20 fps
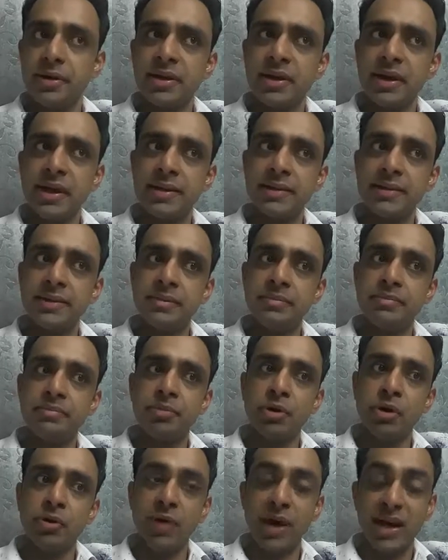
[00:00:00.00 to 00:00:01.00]
can
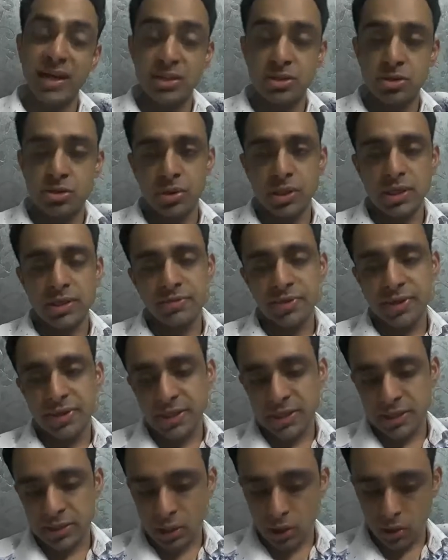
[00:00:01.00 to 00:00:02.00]
provide students with
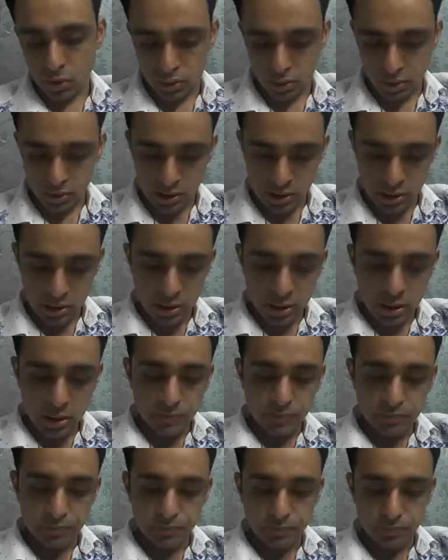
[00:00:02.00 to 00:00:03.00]
discount.
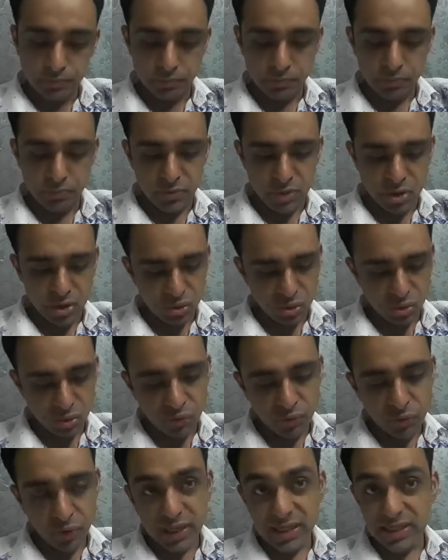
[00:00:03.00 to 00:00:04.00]
So
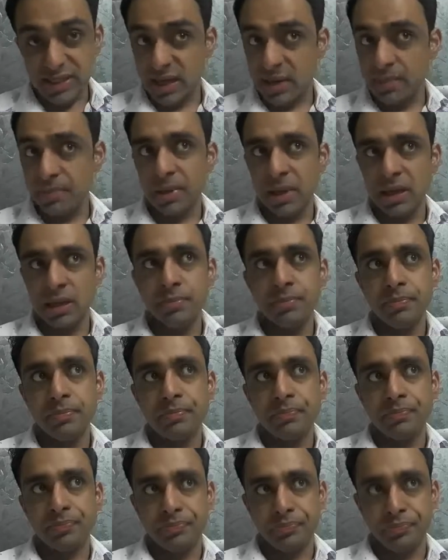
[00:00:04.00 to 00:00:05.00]
for example,
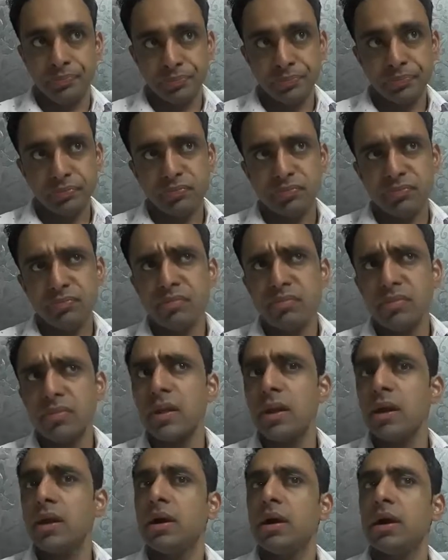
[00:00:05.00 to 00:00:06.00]

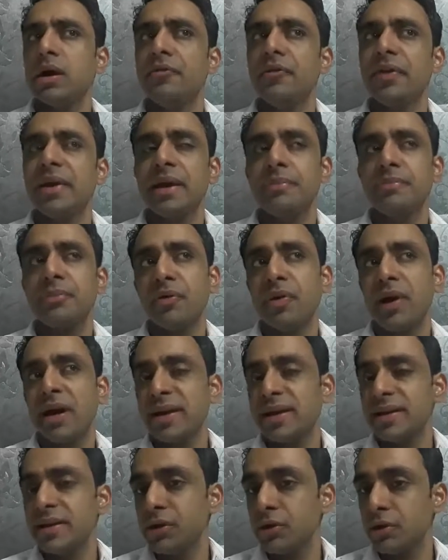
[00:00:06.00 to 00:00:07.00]
we can
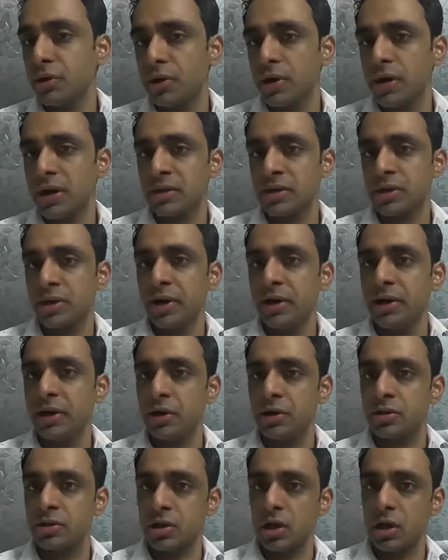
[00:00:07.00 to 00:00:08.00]
provide an introductory
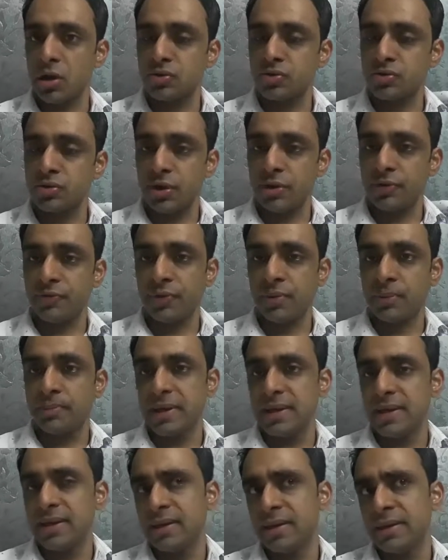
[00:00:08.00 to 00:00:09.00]
discount of
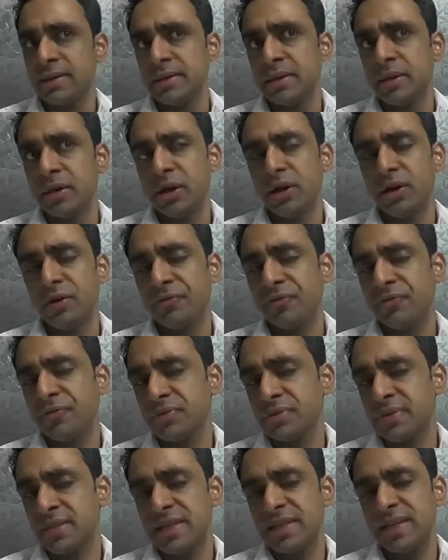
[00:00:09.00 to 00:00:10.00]

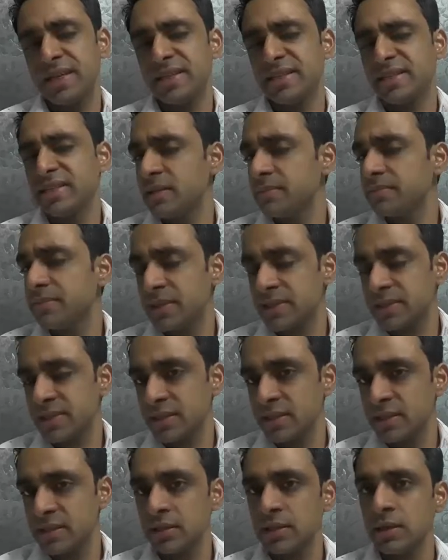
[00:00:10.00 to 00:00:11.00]
say
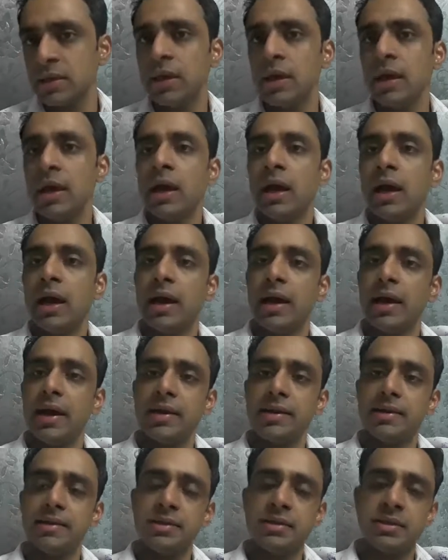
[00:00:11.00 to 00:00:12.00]
10%,
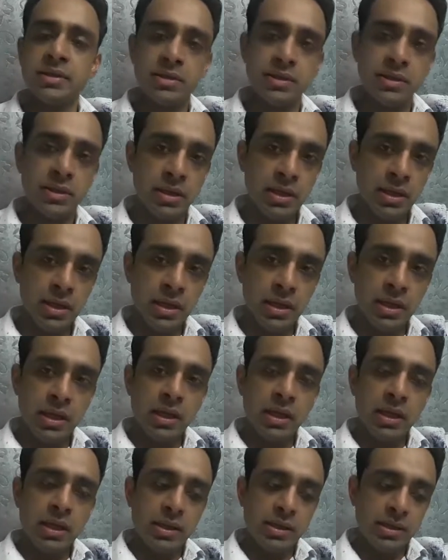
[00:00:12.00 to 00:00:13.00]
and
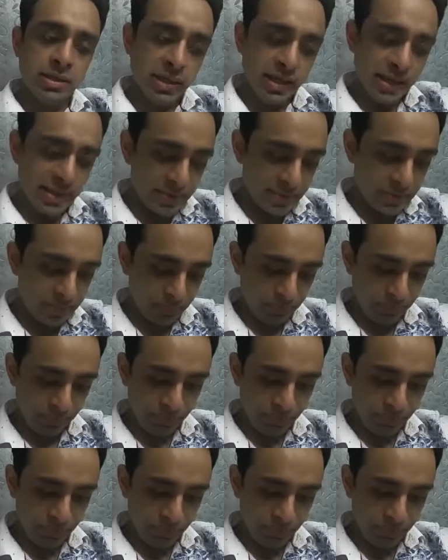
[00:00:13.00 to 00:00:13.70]
then